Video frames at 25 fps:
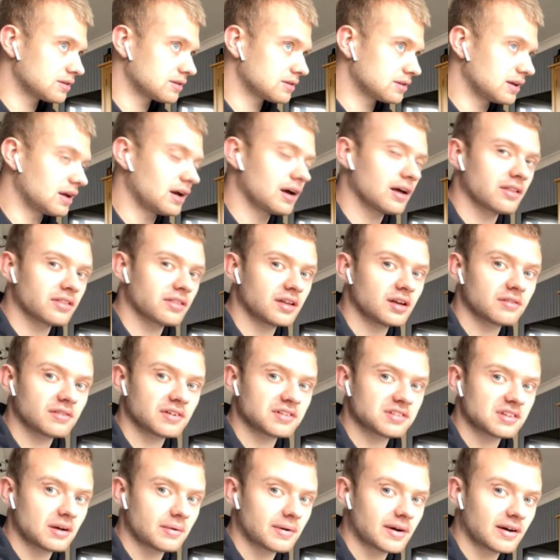So yeah, I think
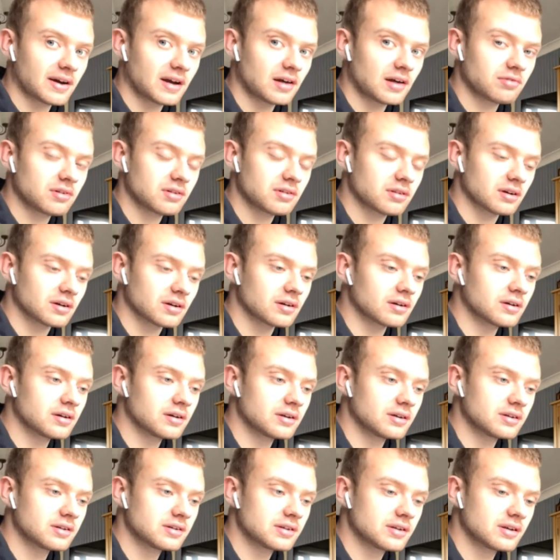that's about everything.
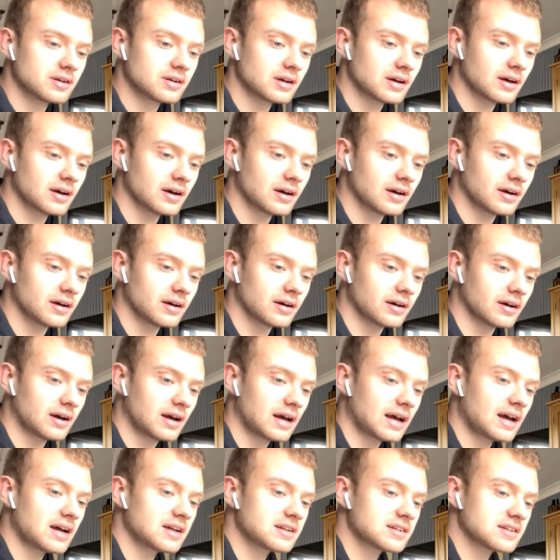
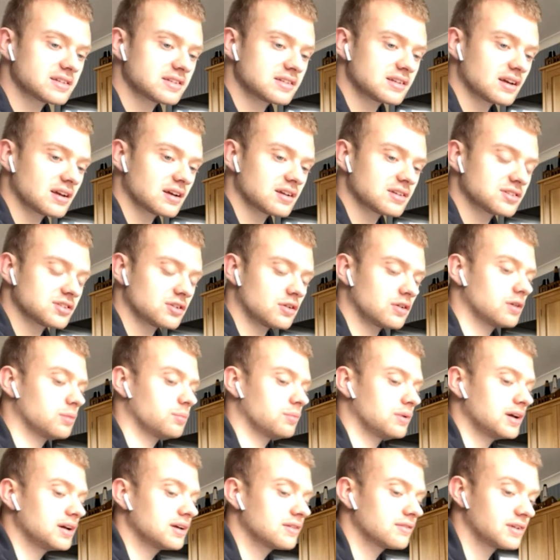Ed is saying sorry
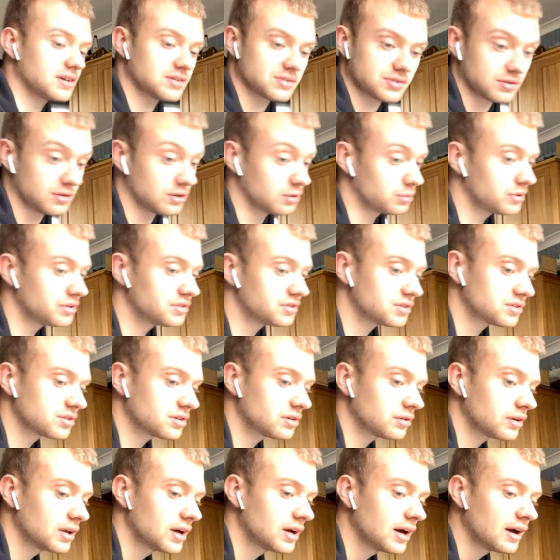I'm late. That's no worries at
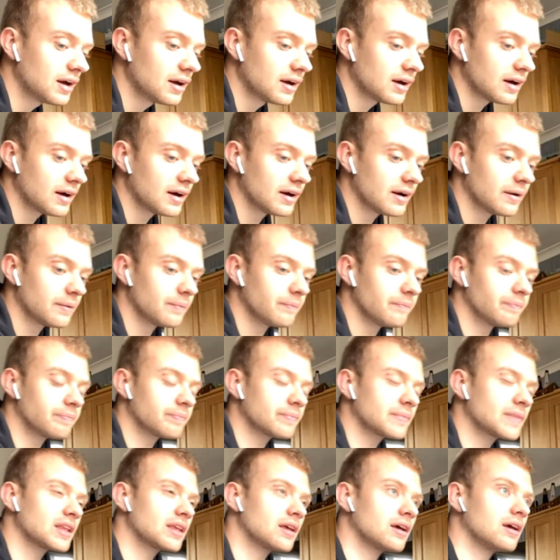all.
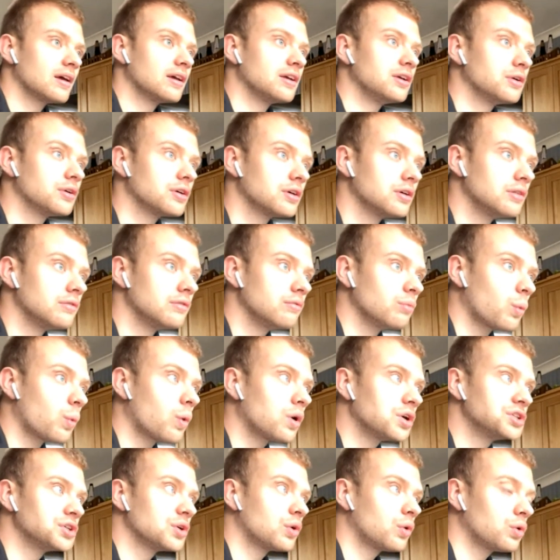You can
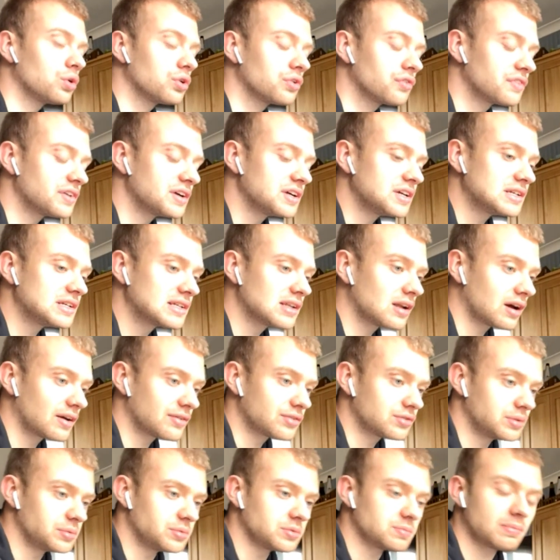watch all of these
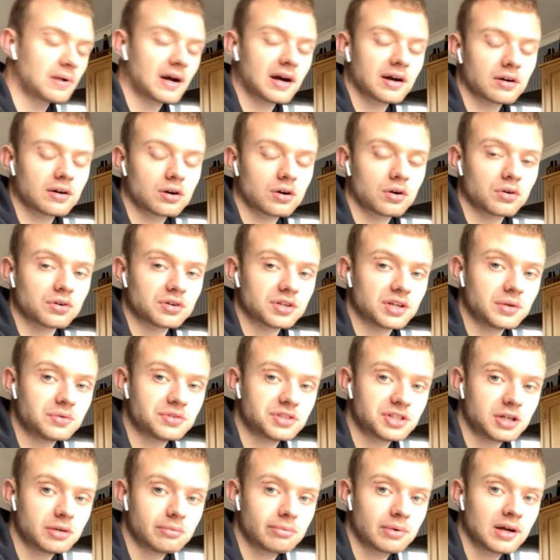live streams back on
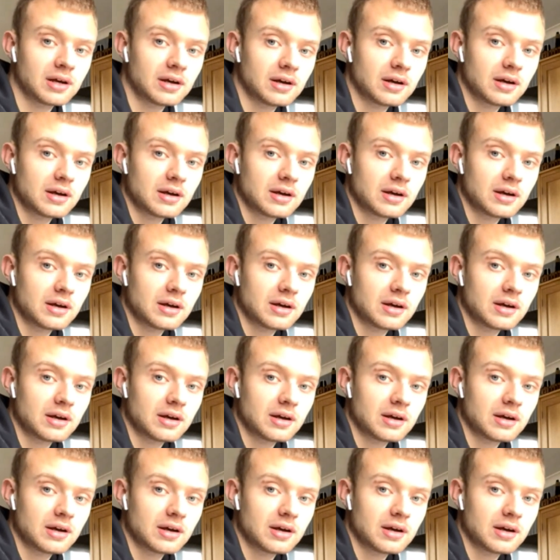YouTube.